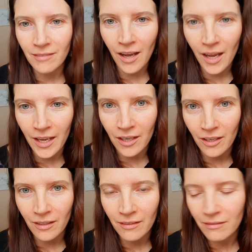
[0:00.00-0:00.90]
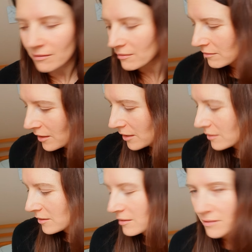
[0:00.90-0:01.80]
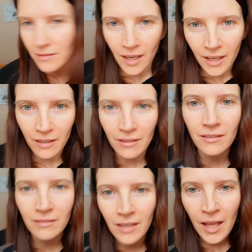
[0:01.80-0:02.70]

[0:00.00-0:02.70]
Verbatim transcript: iron and iron,